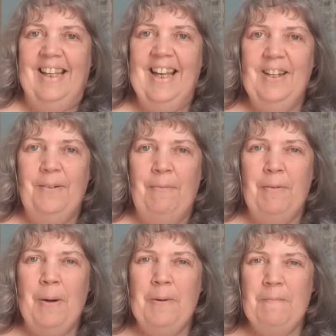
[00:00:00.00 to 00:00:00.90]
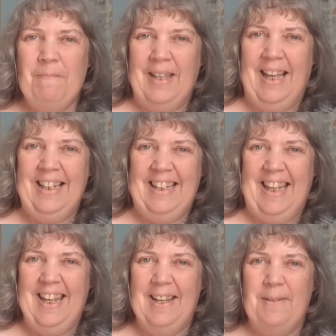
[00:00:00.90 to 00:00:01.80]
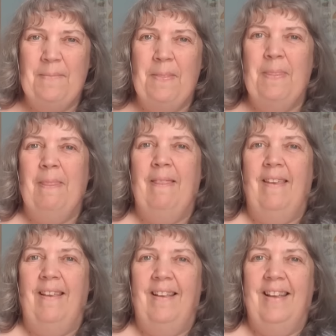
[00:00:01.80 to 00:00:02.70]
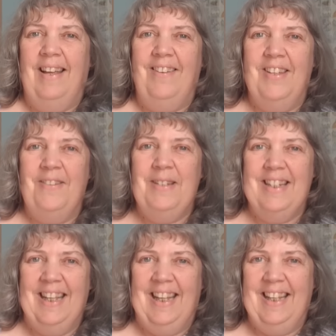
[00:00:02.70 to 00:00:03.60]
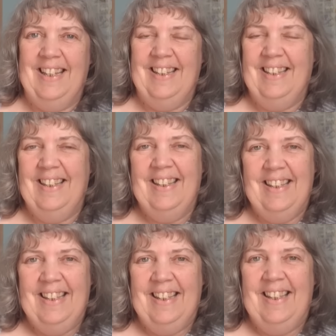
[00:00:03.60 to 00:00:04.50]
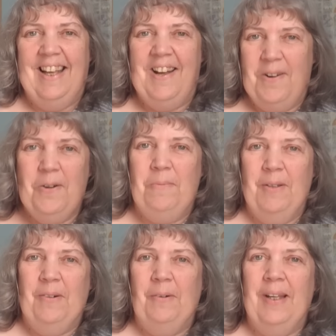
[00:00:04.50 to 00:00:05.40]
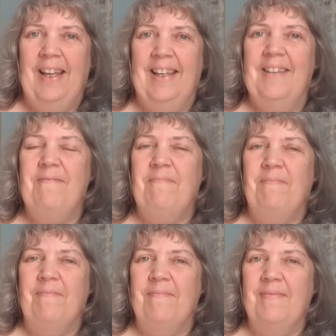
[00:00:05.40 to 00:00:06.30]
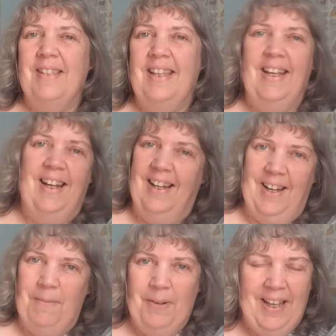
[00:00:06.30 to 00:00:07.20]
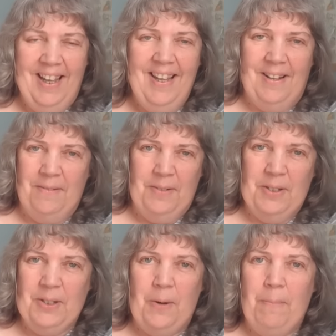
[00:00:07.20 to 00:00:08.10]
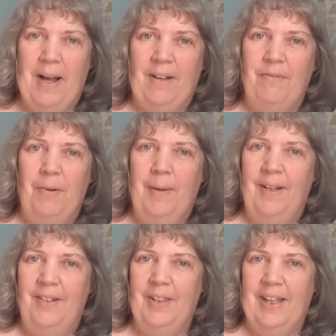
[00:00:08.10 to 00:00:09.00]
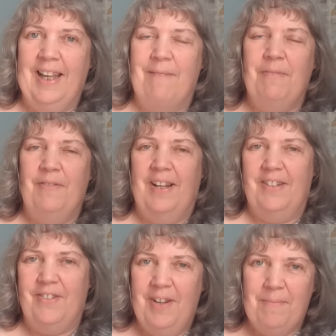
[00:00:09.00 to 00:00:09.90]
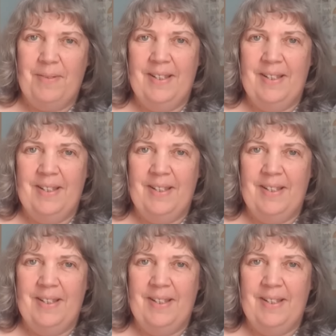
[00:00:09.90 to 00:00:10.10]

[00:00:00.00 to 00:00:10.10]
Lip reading: Hello everyone, Helen here. How are you today? I hope you're okay. I'm okay. I just got back from another campervan trip